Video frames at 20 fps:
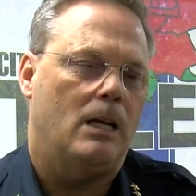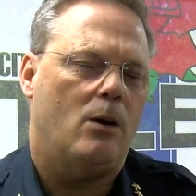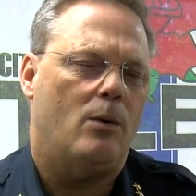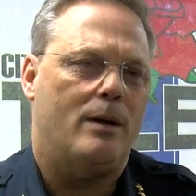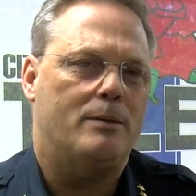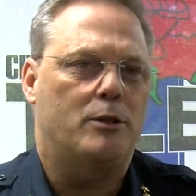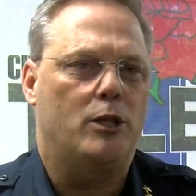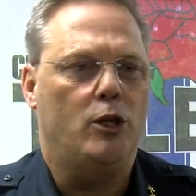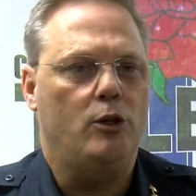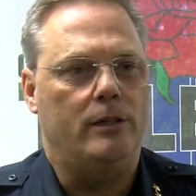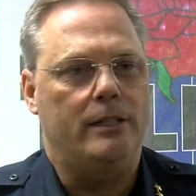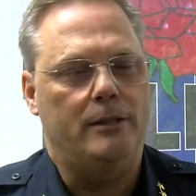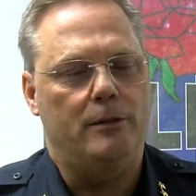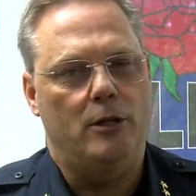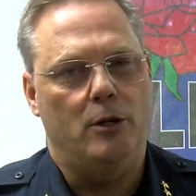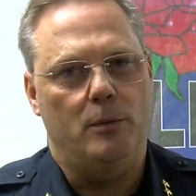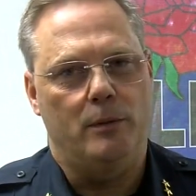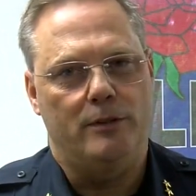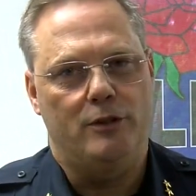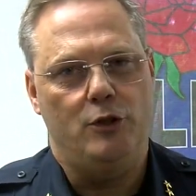Oh, absolutely. You
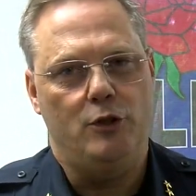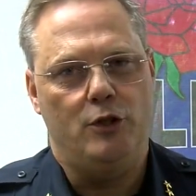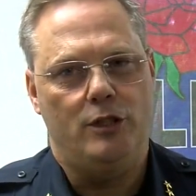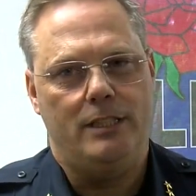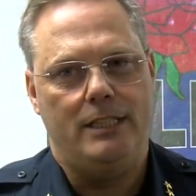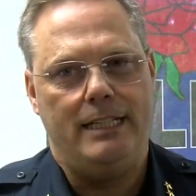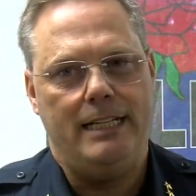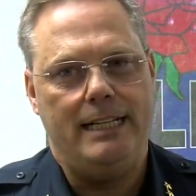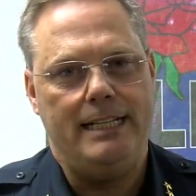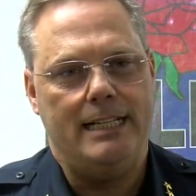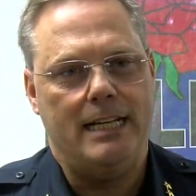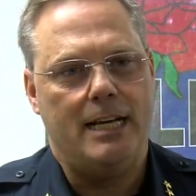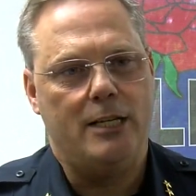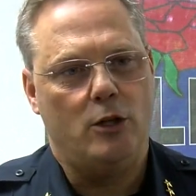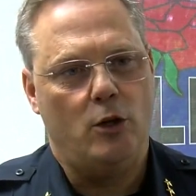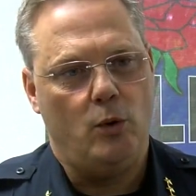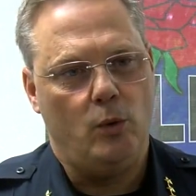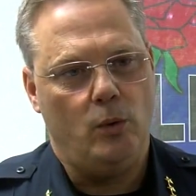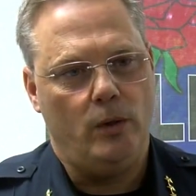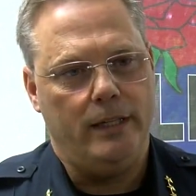know, as you see, not
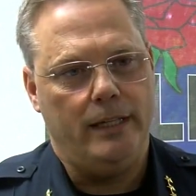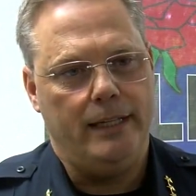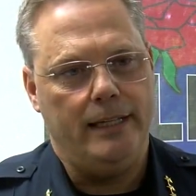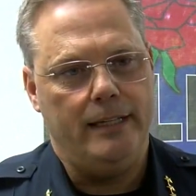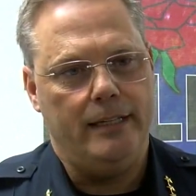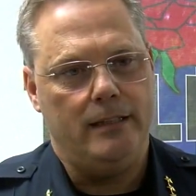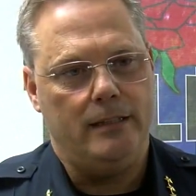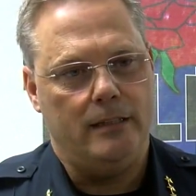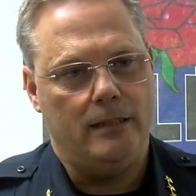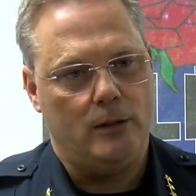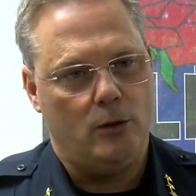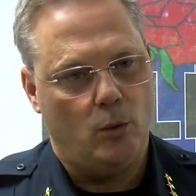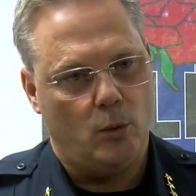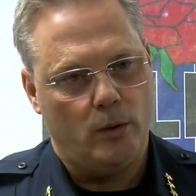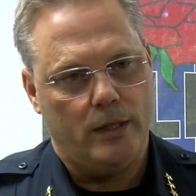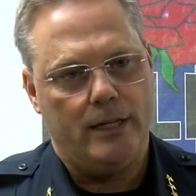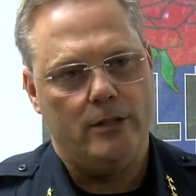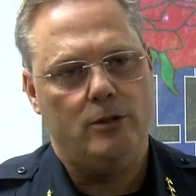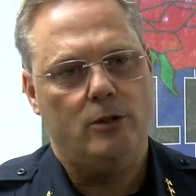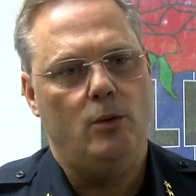only the
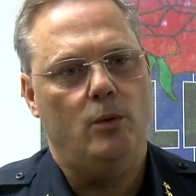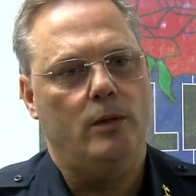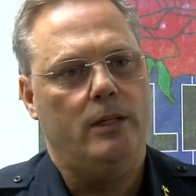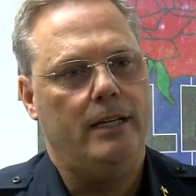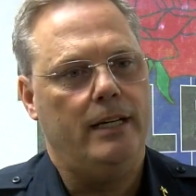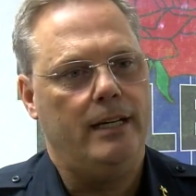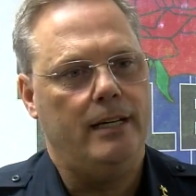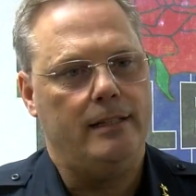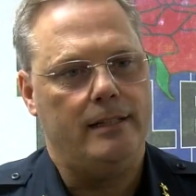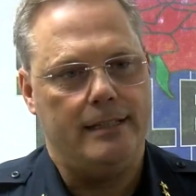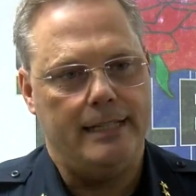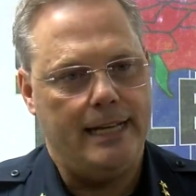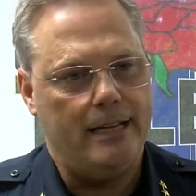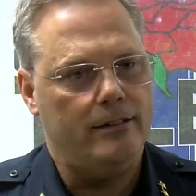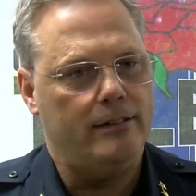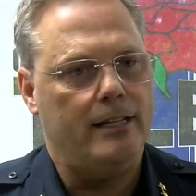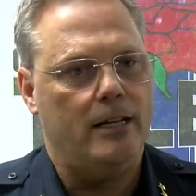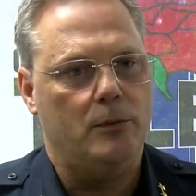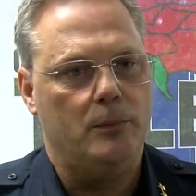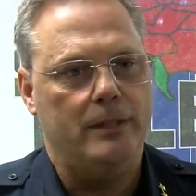courthouse going in, the
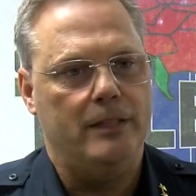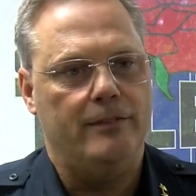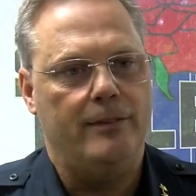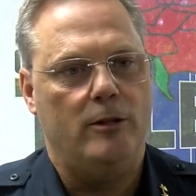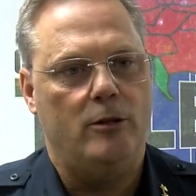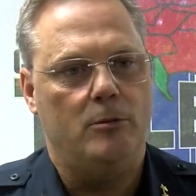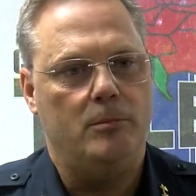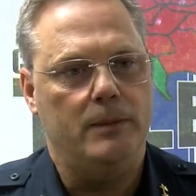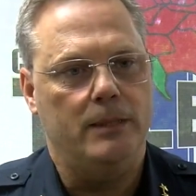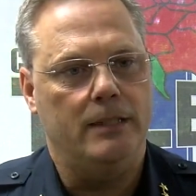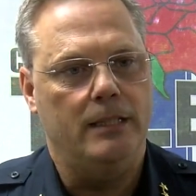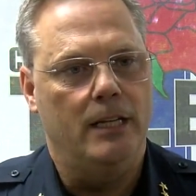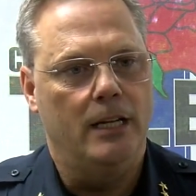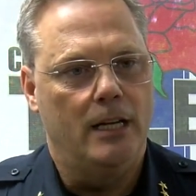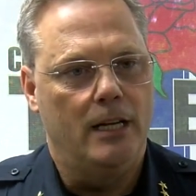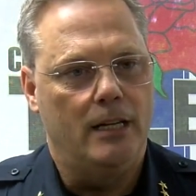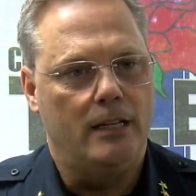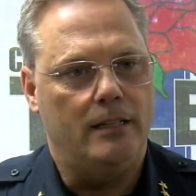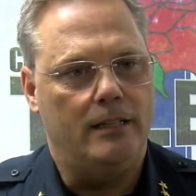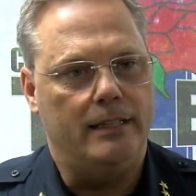downtown redevelopment,
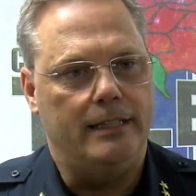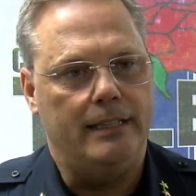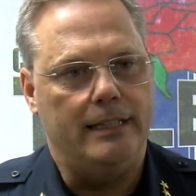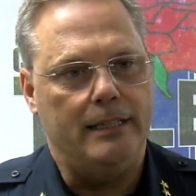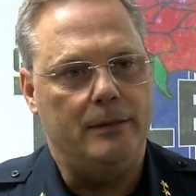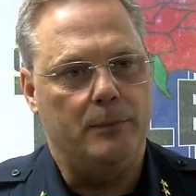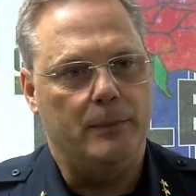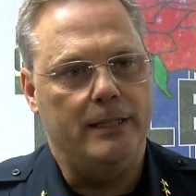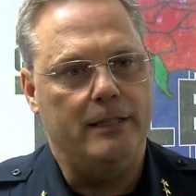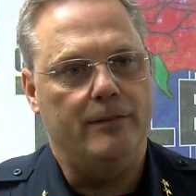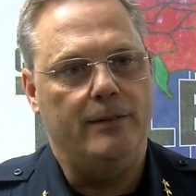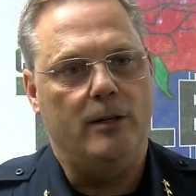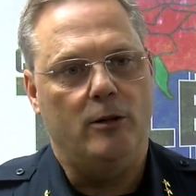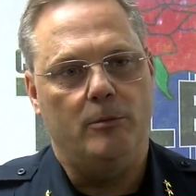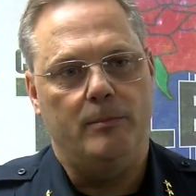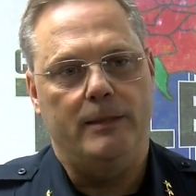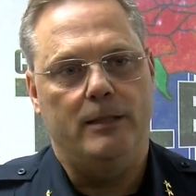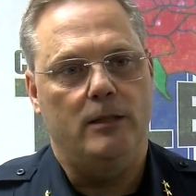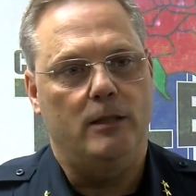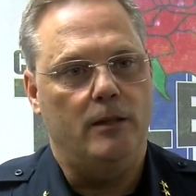the
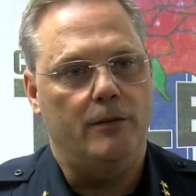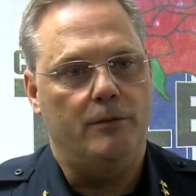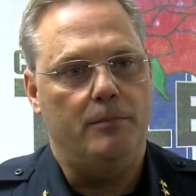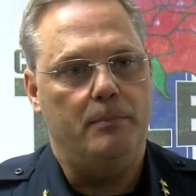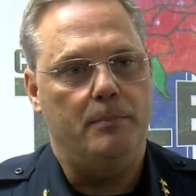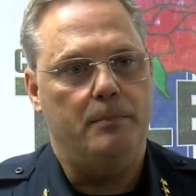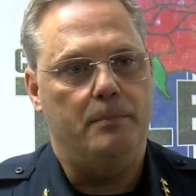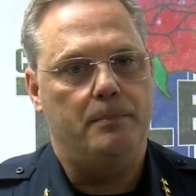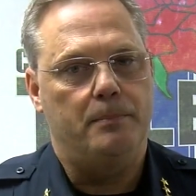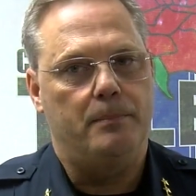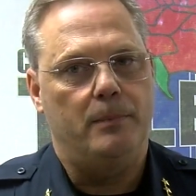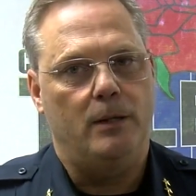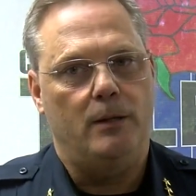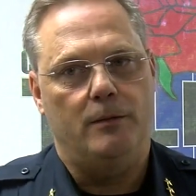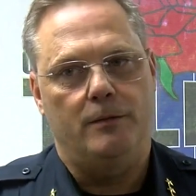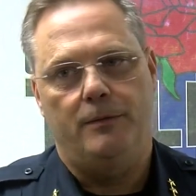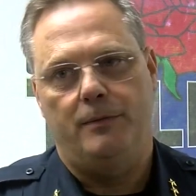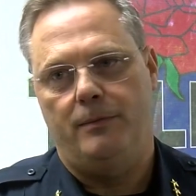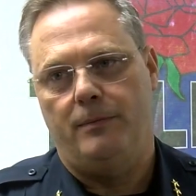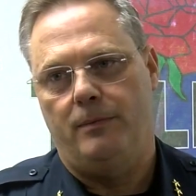redevelopment of
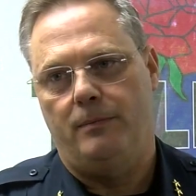of